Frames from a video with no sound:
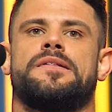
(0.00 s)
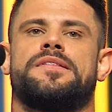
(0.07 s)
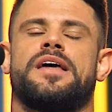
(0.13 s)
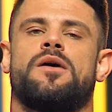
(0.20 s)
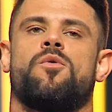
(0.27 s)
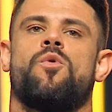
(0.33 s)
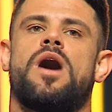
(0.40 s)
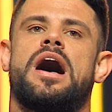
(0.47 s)

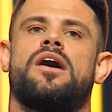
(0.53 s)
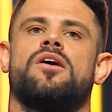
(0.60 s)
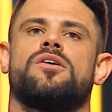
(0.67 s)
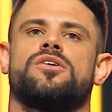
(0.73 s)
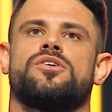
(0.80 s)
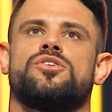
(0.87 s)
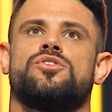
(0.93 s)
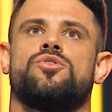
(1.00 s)
That
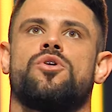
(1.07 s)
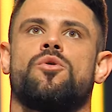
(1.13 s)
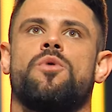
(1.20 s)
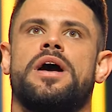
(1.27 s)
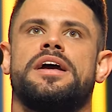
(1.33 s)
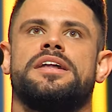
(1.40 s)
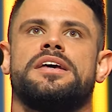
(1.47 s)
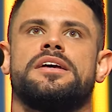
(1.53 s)
while you're
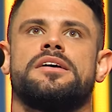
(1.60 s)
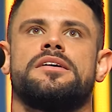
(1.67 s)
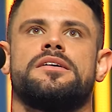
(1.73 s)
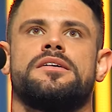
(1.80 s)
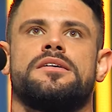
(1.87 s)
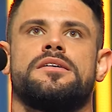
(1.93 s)
waiting